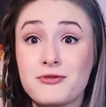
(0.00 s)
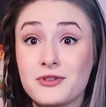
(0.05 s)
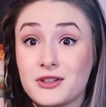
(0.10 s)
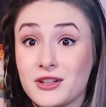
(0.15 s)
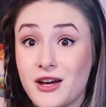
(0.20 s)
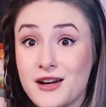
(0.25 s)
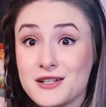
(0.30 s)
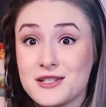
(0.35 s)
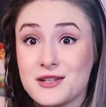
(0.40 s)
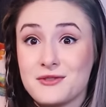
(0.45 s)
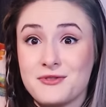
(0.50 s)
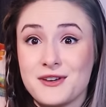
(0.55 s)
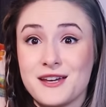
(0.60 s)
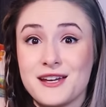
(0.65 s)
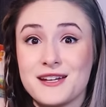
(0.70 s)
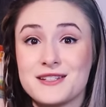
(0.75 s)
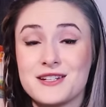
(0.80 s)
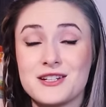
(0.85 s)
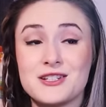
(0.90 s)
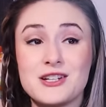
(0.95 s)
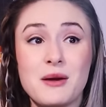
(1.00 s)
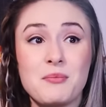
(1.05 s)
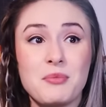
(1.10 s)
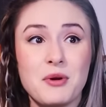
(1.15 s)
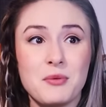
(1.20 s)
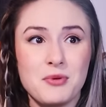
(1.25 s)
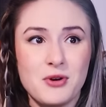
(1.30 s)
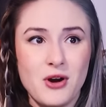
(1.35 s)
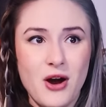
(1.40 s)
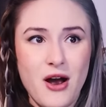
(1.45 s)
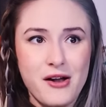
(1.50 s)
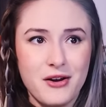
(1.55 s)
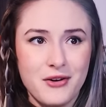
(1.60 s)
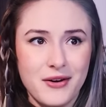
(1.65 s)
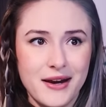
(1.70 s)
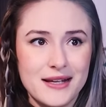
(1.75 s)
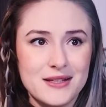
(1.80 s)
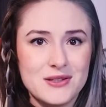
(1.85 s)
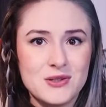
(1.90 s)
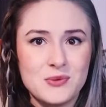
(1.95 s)
philosophy to temper
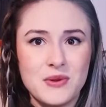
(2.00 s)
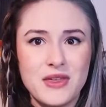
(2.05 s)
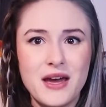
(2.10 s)
progress,